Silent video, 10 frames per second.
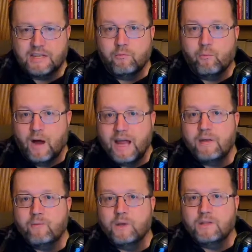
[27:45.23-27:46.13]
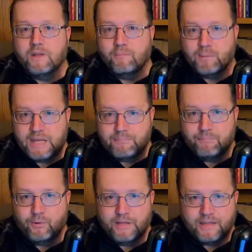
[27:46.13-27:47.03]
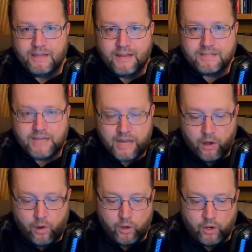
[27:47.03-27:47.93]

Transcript: why would the people in that town